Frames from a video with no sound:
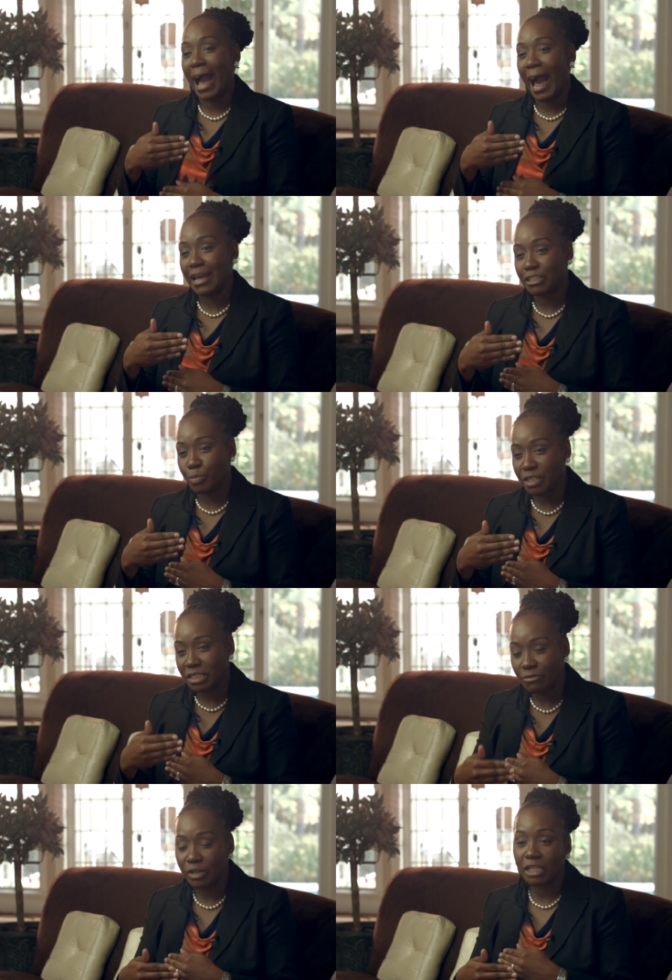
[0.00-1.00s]
I
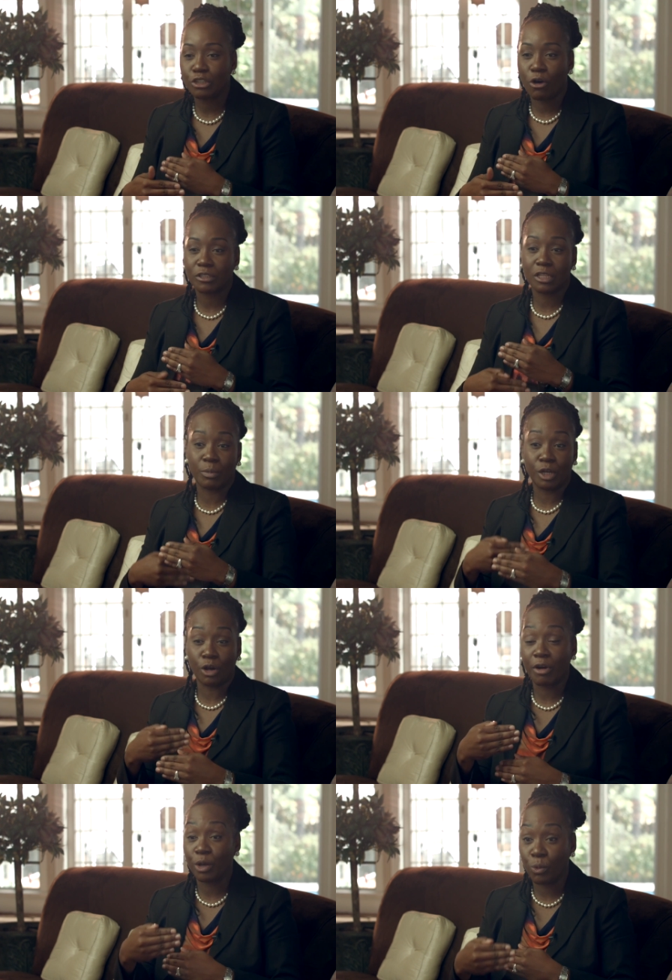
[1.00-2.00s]
specifically talked to the
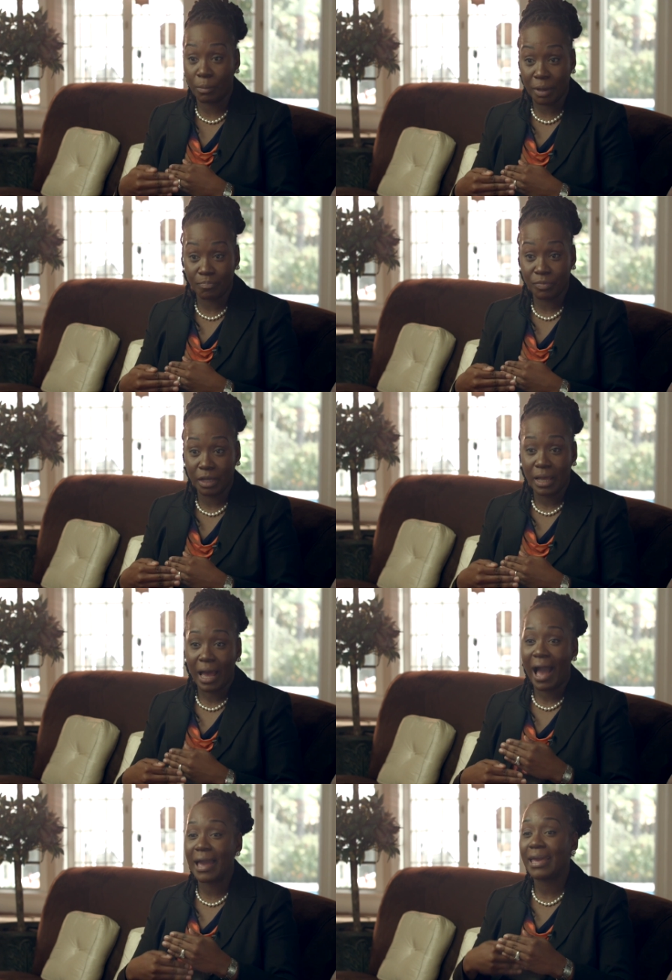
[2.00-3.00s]
minority woman,
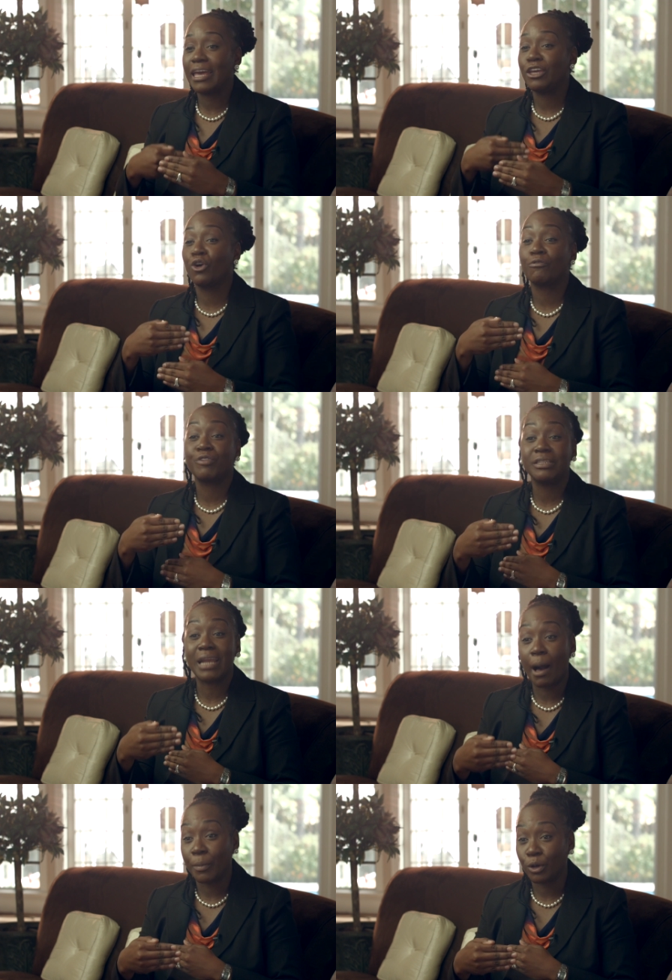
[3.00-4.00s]
you're
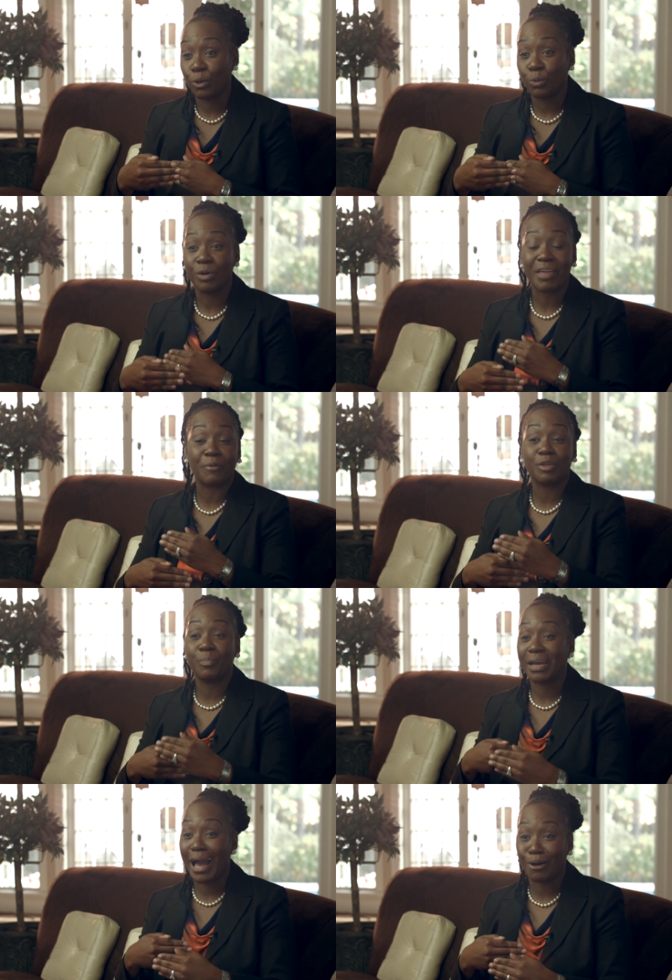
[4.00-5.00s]
phenomenal without the
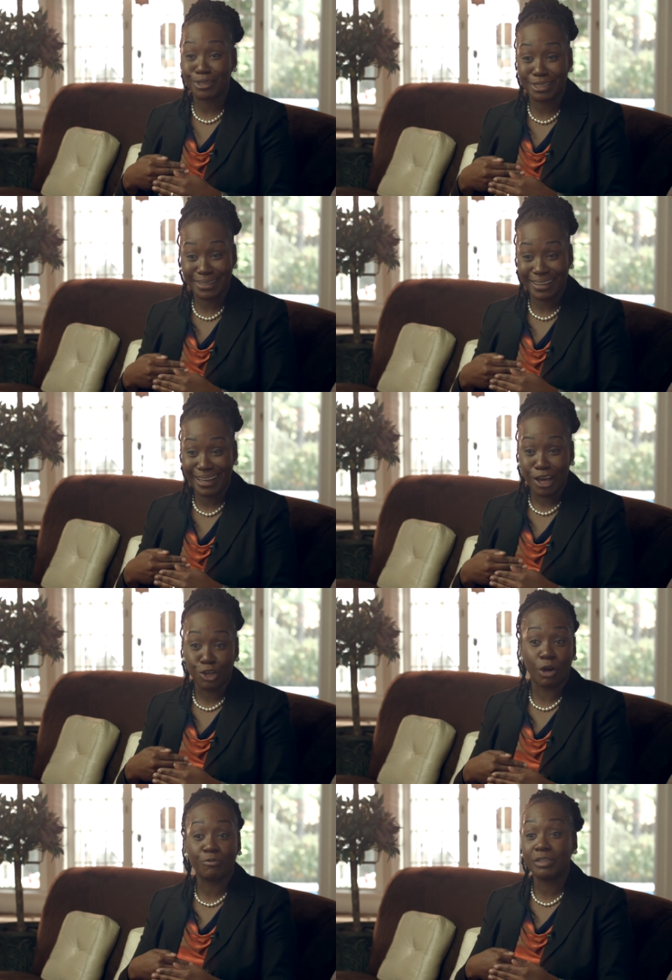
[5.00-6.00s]
big house.
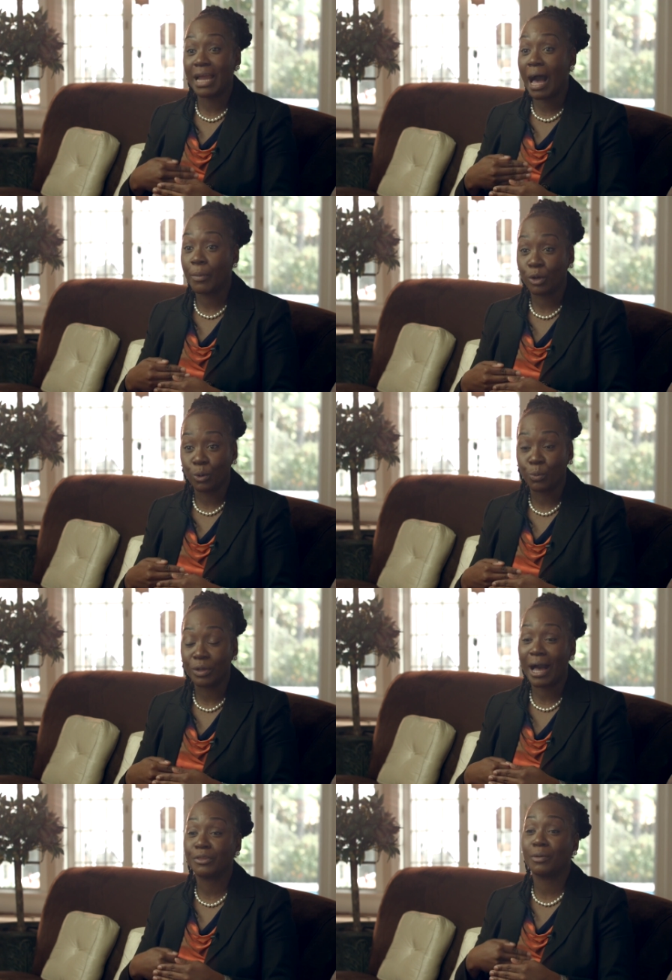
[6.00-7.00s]
You're phenomenal
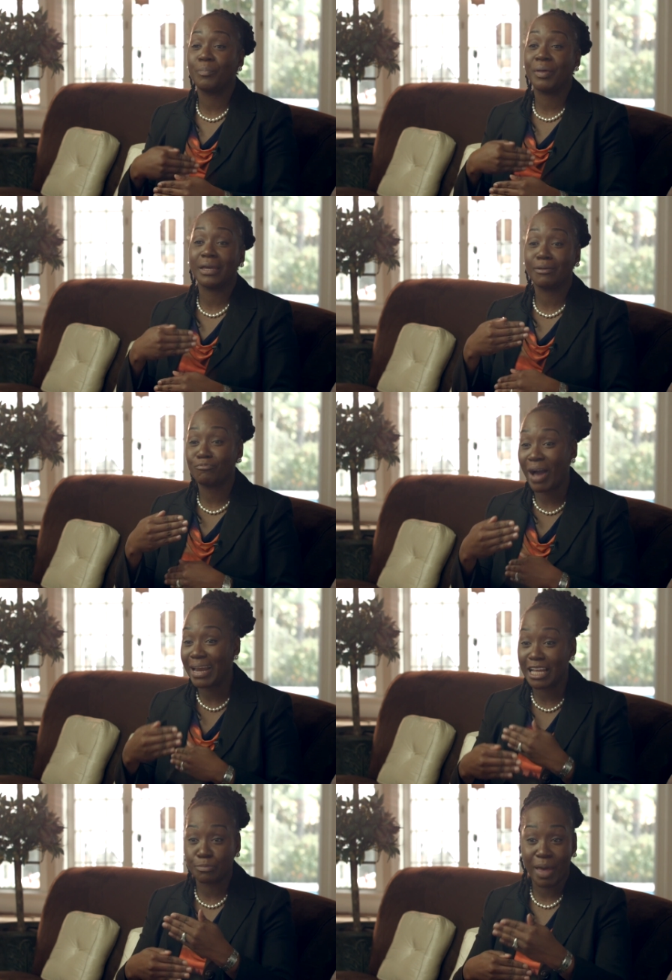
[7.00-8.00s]
without the big
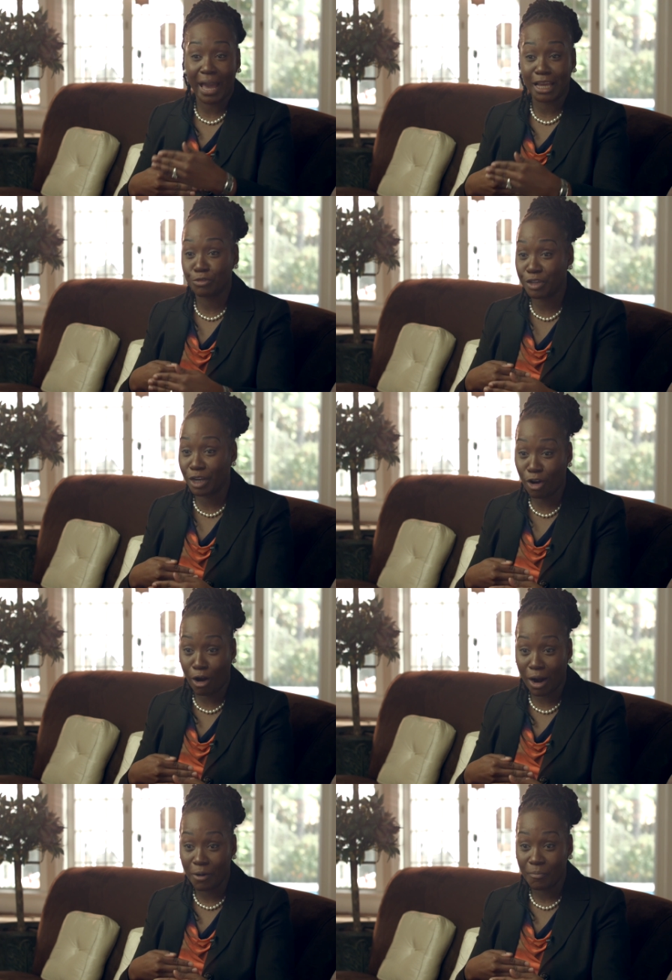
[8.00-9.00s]
finance package for your
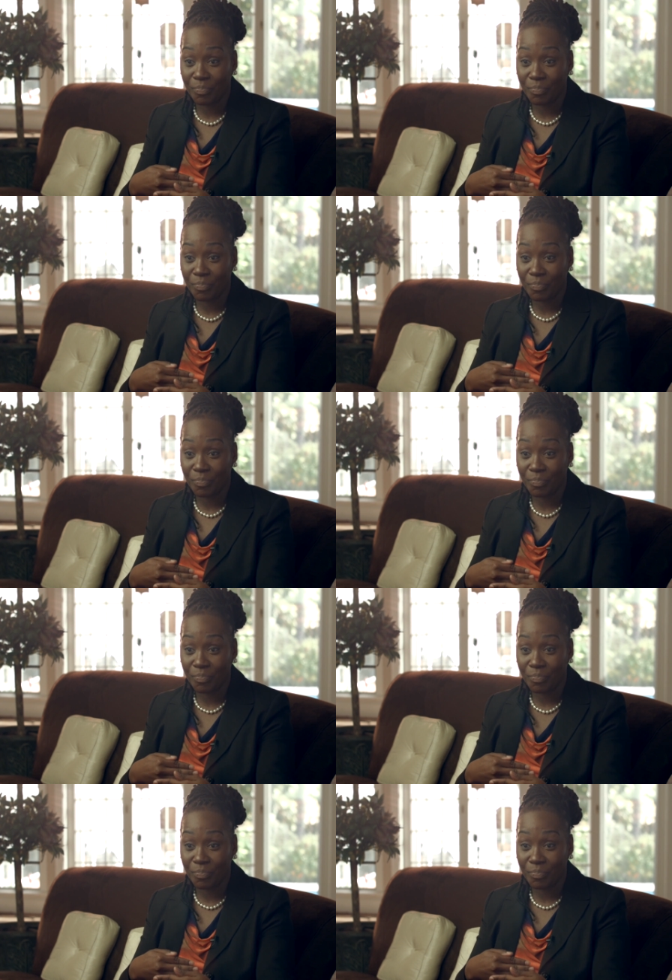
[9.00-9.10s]
car.